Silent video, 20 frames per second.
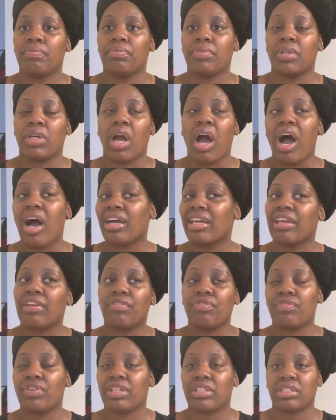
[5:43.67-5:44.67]
God can
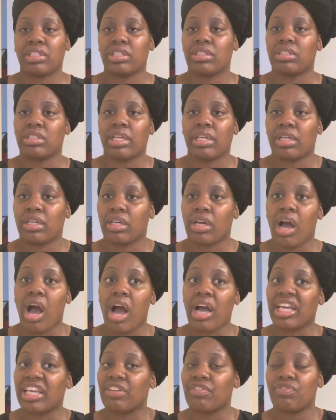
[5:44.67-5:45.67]
fix a sinner.
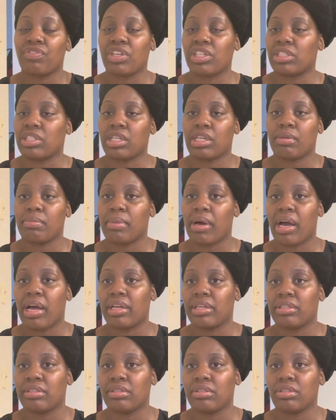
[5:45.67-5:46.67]
God can fix
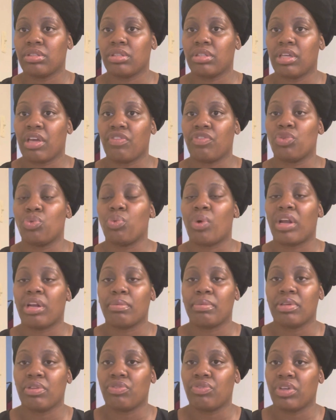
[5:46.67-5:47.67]
anybody if you want to
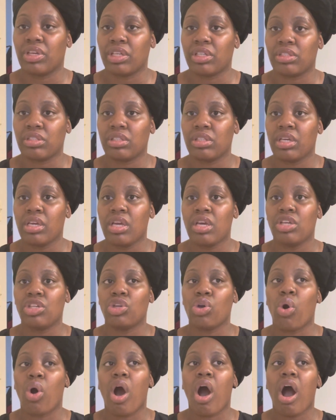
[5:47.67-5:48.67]
be fixed.
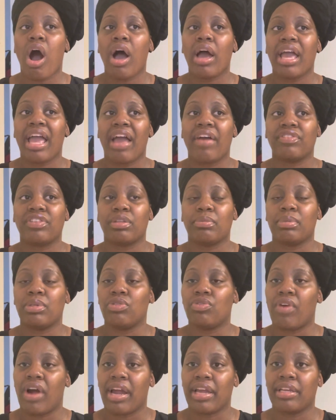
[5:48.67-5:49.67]
Your heart has to be
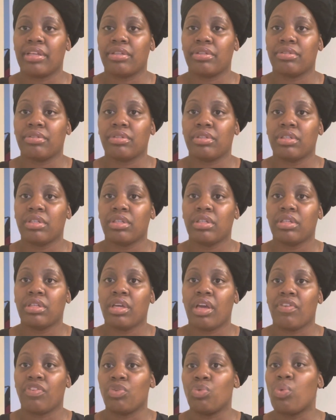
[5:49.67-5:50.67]
right.
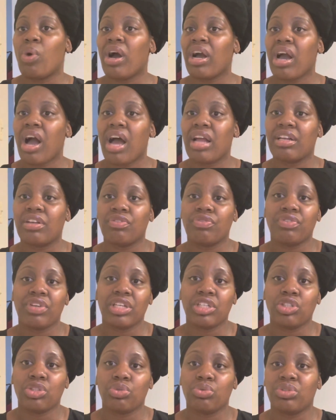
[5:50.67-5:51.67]
If you want God to
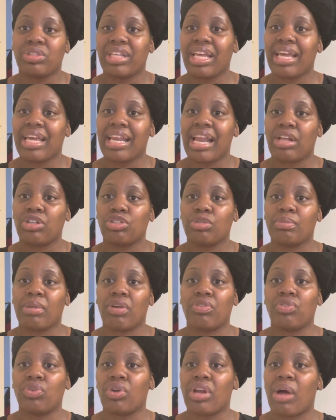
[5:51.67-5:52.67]
fix you, say it out your
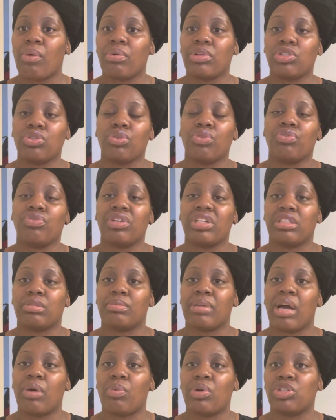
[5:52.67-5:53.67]
mouth. Lord, I want you to fix
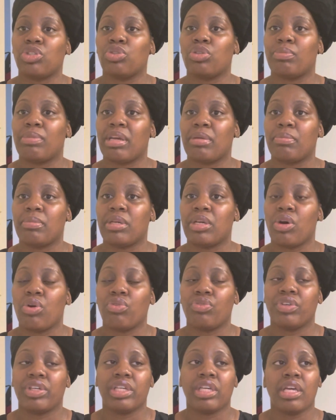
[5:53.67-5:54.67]
me. I want you to make me
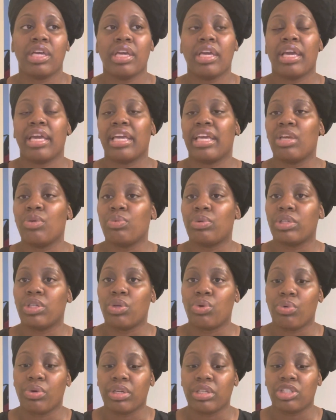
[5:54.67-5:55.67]
over. And he will
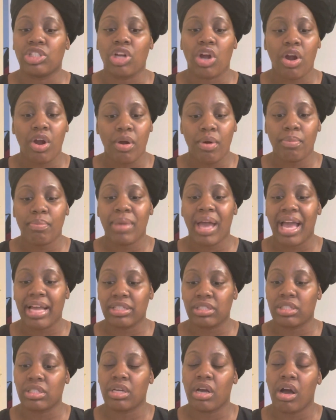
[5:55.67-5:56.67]
do it. Turn
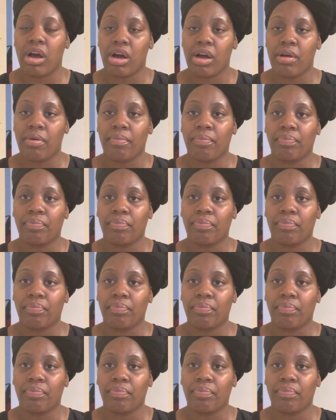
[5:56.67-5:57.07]
back to God.